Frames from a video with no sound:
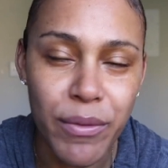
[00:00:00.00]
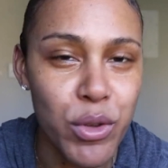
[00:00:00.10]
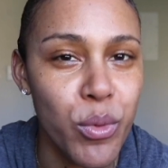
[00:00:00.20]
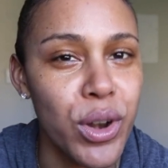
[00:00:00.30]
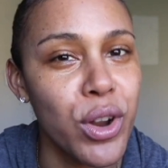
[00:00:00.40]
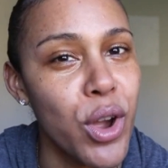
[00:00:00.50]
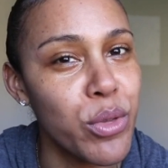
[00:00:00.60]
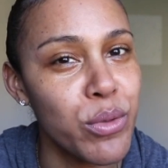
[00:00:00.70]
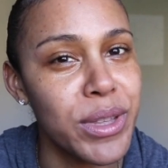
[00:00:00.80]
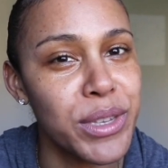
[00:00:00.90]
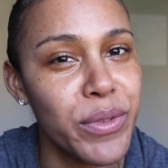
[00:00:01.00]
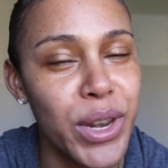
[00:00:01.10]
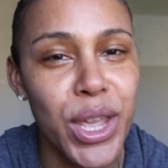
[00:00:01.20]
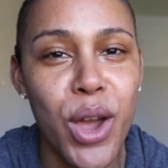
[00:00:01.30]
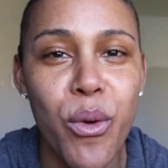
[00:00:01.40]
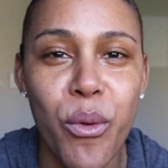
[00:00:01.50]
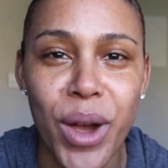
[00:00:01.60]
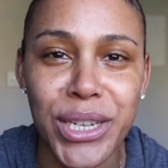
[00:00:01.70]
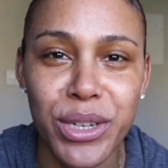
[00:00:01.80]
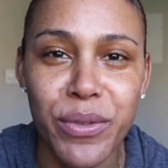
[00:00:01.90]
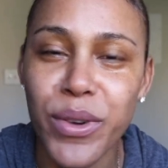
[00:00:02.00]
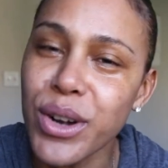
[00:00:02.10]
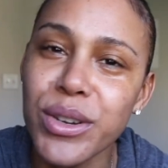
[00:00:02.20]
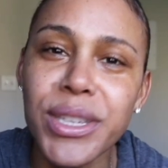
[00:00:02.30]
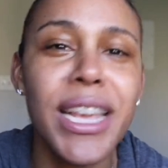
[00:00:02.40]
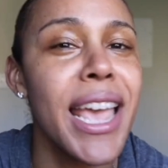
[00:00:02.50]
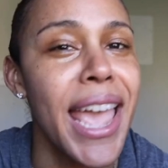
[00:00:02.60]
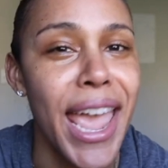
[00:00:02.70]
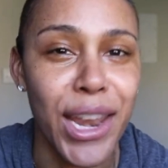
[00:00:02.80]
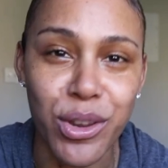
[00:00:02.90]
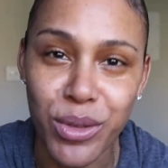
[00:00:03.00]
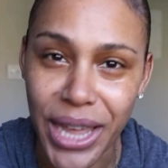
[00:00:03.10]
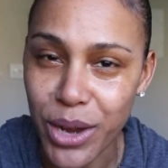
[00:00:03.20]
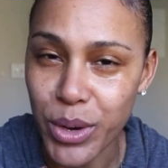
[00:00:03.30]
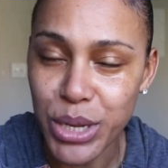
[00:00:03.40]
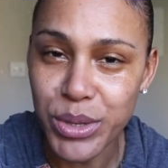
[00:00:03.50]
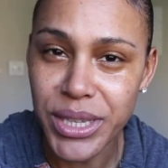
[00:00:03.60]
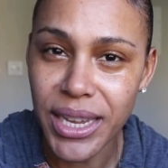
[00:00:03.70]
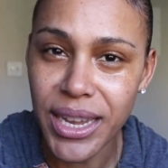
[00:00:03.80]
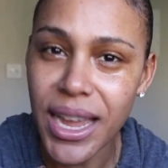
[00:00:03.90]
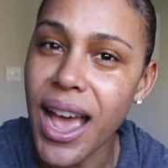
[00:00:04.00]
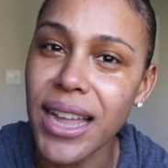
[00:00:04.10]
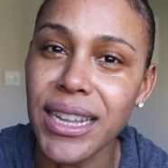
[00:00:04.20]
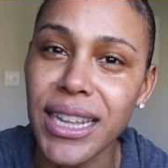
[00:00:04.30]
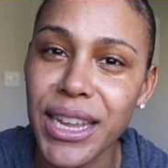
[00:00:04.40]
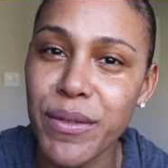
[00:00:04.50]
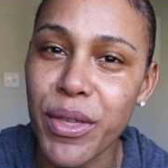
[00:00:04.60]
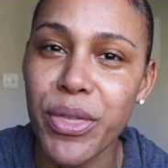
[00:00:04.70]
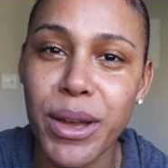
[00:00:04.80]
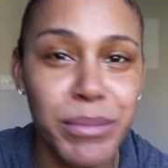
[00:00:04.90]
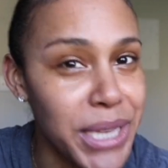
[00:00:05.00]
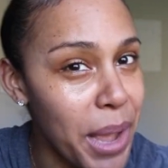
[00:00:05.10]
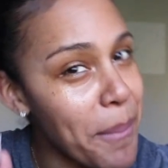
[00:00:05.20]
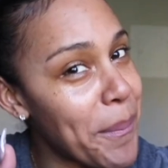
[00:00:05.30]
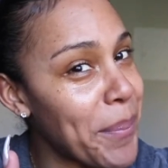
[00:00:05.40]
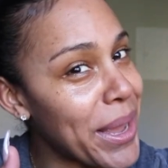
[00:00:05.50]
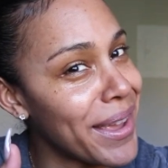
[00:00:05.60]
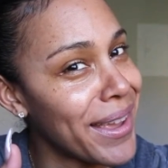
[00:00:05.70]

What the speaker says: If you want to go through this video, watch it first, and you like what you see, leave a thumbs up